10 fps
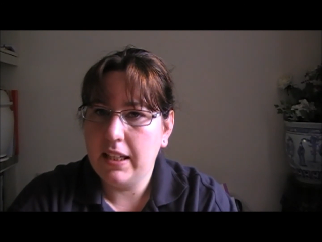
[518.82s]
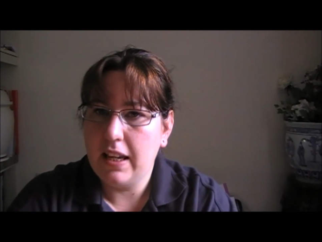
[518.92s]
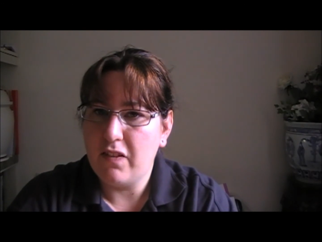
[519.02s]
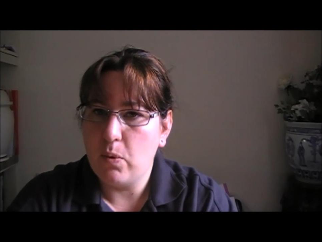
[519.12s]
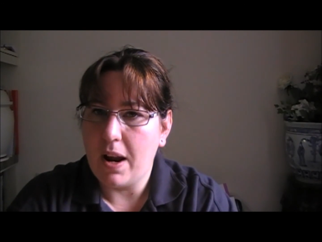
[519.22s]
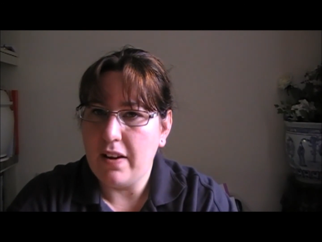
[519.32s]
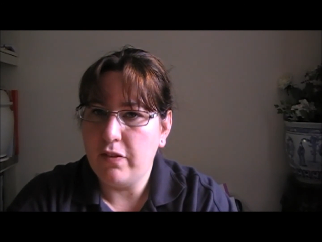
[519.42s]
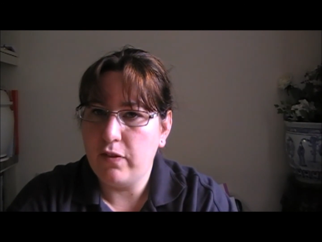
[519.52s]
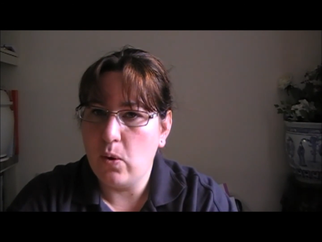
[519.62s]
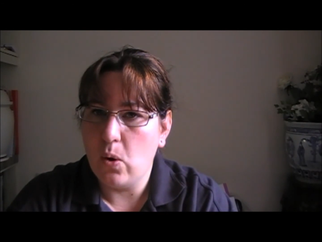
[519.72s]
giveaway
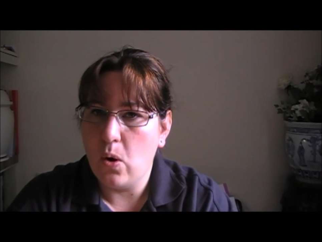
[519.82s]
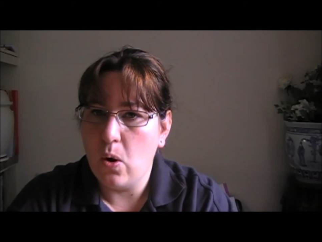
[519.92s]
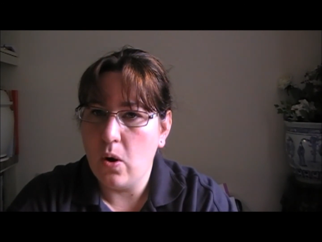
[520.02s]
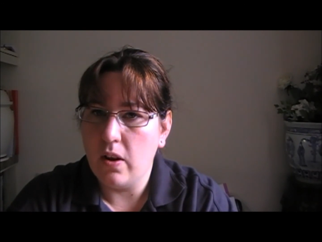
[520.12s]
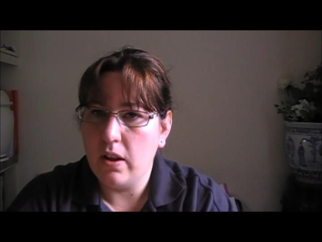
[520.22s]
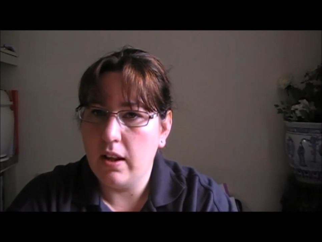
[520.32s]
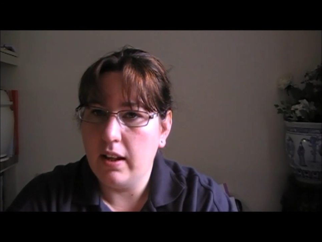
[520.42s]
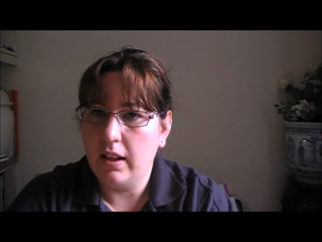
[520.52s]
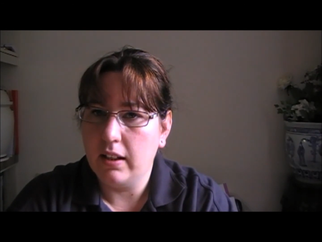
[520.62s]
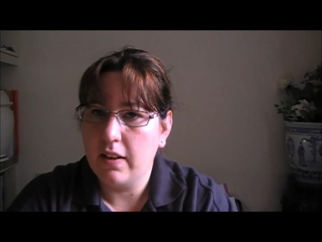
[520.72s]
for
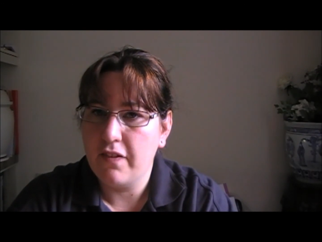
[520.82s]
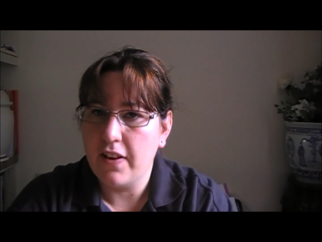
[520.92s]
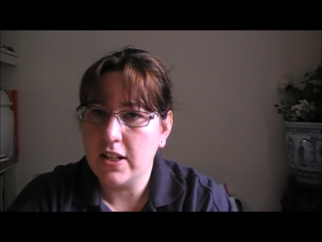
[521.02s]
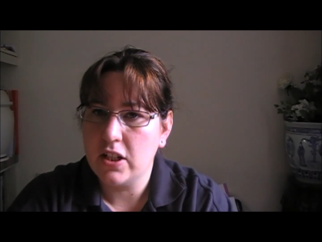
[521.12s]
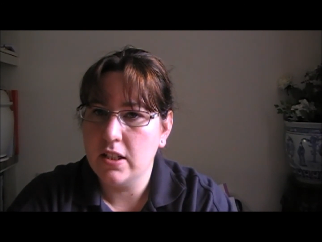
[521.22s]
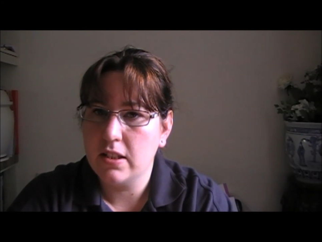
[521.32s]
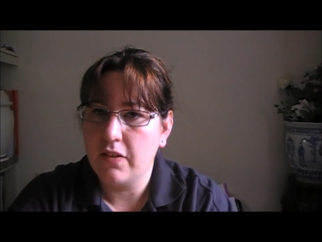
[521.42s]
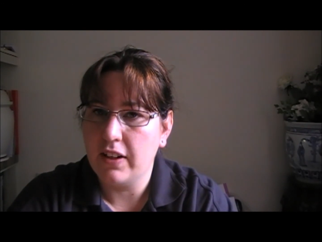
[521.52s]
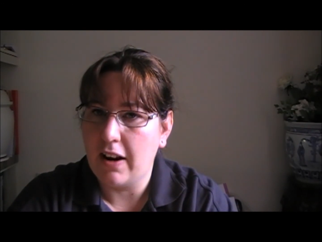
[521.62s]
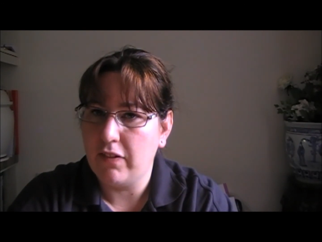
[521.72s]
Confessions
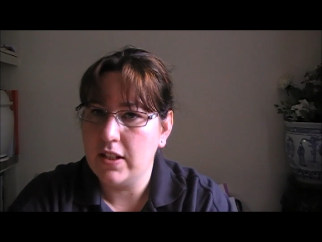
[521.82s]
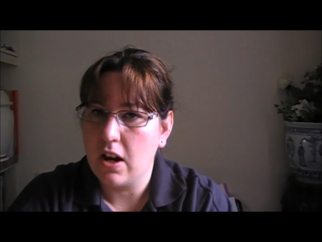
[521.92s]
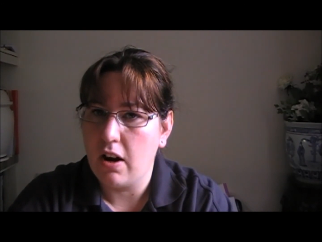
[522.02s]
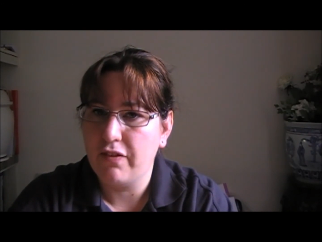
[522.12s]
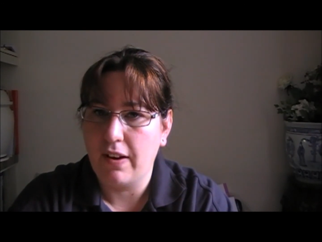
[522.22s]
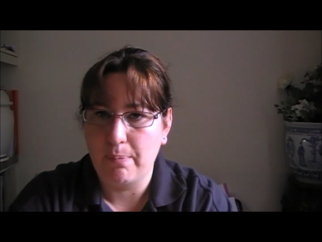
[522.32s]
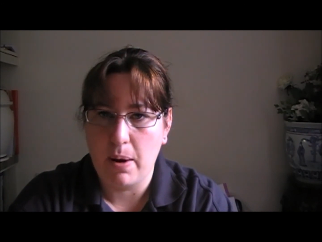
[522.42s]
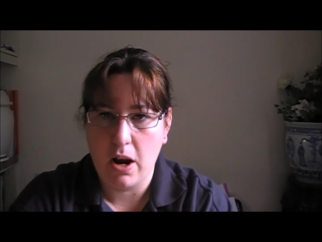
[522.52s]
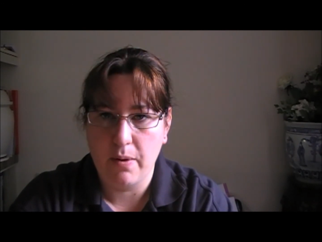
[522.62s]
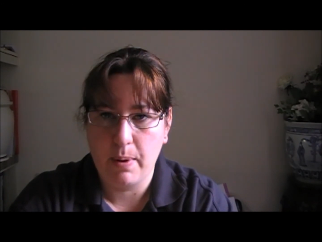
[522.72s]
of an Average Half
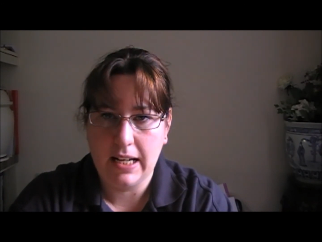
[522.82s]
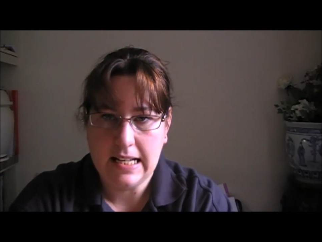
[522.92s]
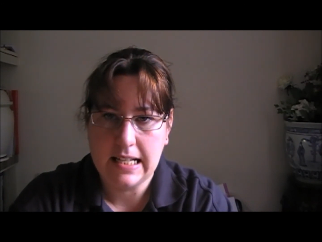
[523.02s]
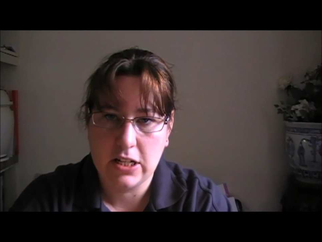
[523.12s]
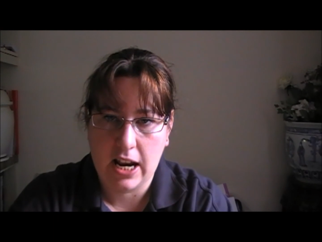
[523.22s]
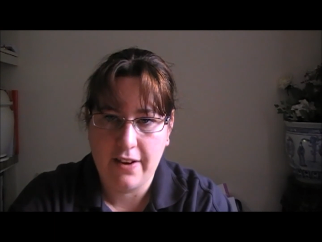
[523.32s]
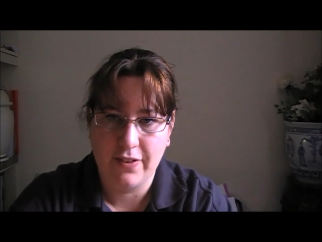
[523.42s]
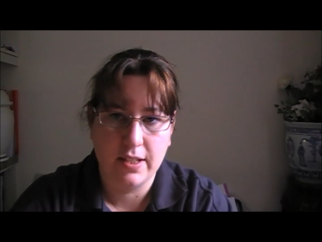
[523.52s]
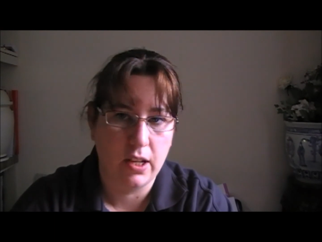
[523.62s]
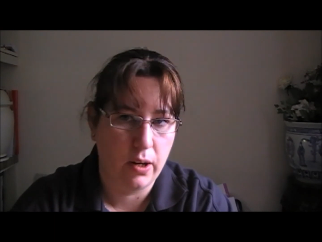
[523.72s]
Vampire by Lisa
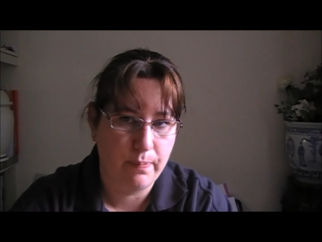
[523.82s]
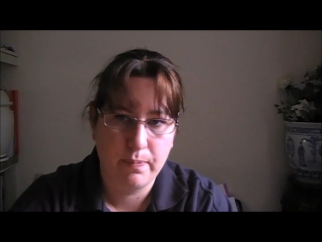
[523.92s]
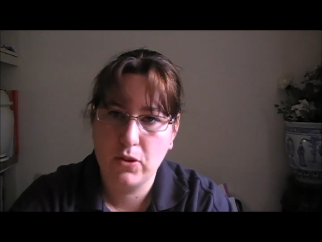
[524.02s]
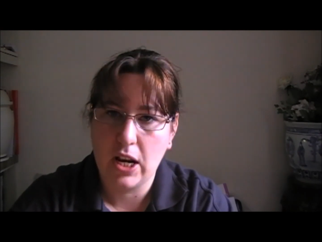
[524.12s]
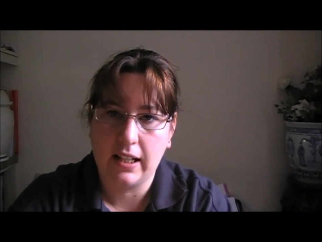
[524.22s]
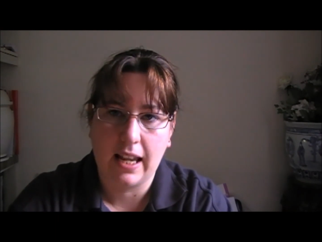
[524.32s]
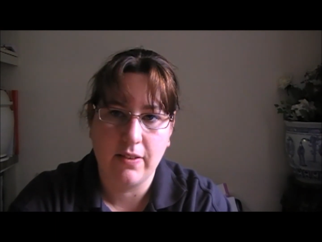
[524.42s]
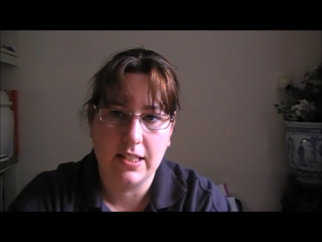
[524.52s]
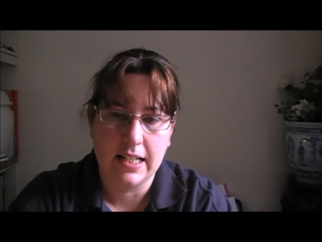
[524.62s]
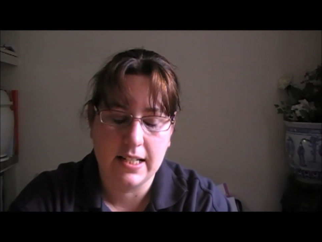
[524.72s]
Schaefer, so check out
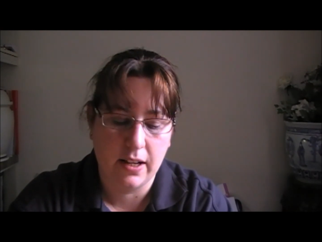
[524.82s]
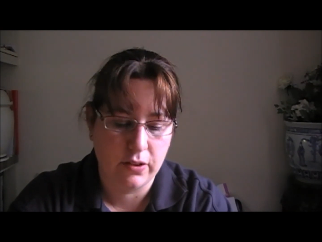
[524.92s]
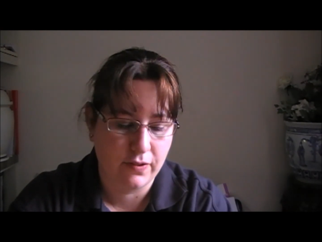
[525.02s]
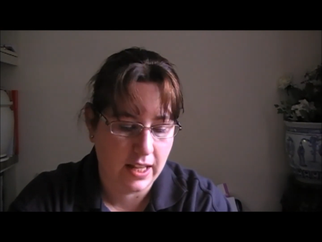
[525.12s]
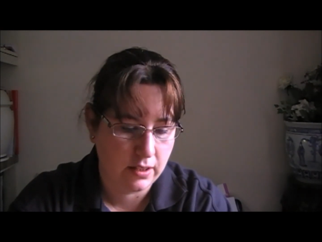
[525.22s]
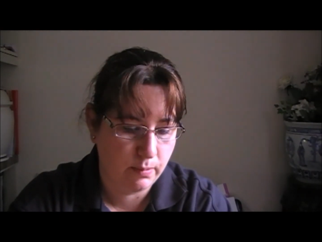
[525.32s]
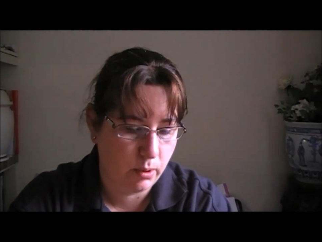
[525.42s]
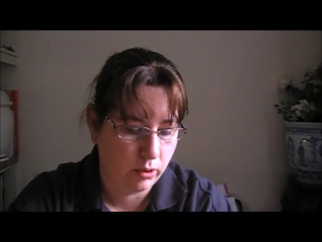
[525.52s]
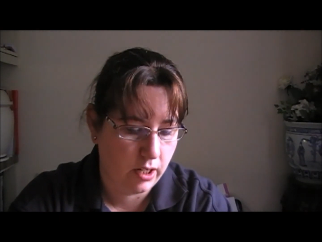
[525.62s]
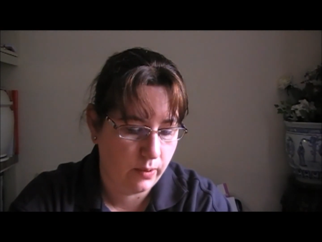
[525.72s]
the details of that
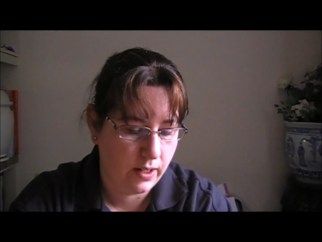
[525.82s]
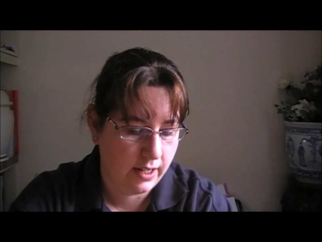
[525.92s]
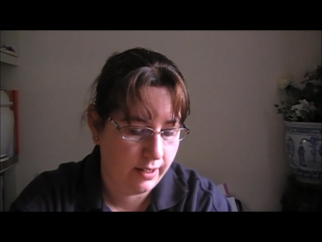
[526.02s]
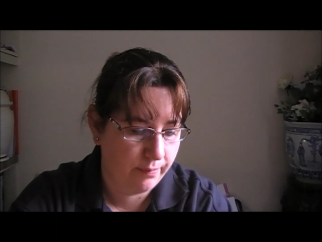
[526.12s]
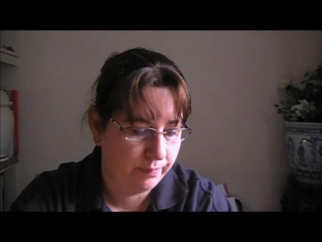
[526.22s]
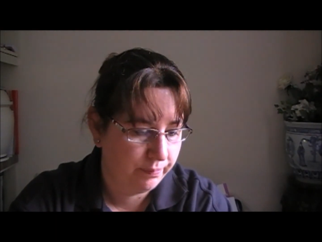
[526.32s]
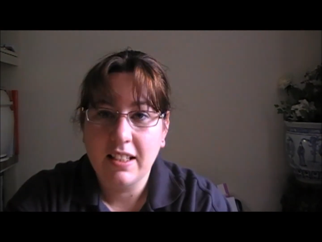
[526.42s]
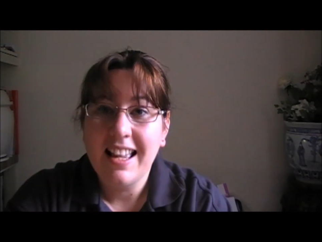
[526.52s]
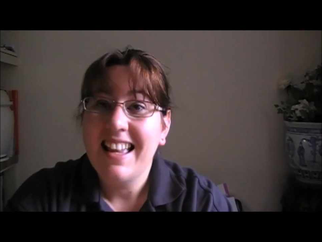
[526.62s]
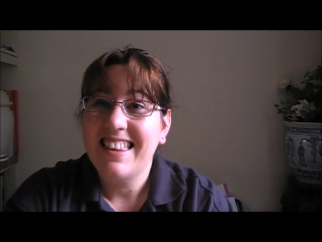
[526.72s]
tomorrow.
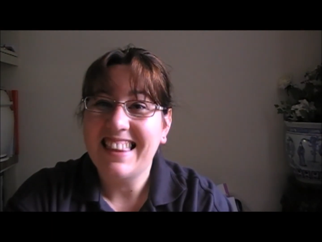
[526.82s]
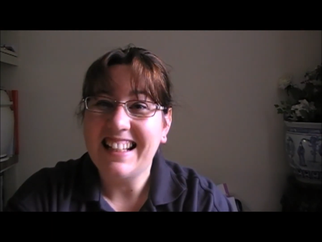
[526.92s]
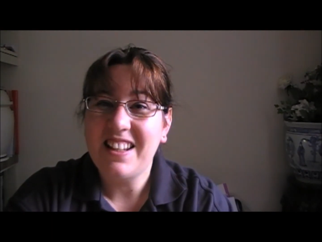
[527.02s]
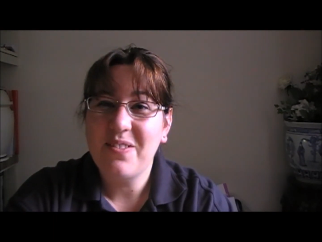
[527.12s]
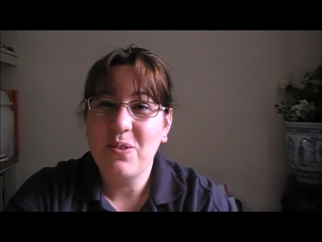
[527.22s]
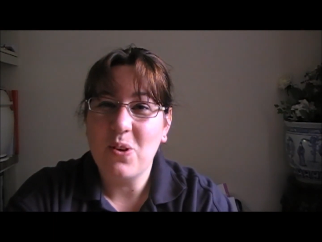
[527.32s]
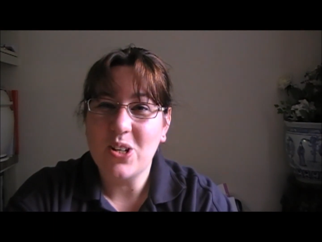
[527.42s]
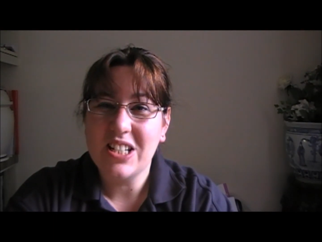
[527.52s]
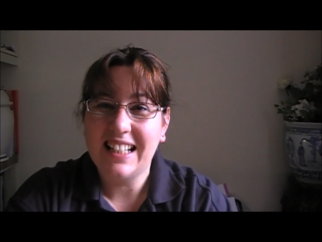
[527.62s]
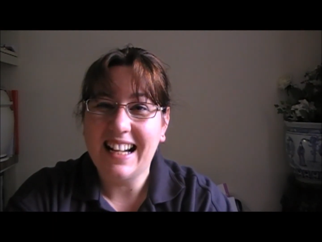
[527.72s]
Thank you for
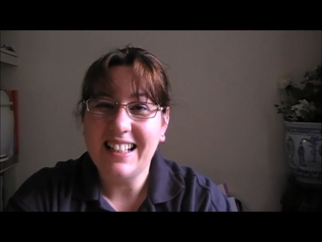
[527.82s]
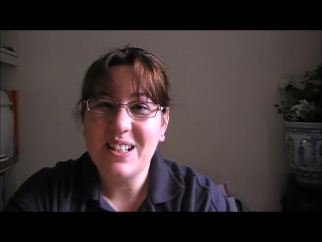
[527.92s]
watching, and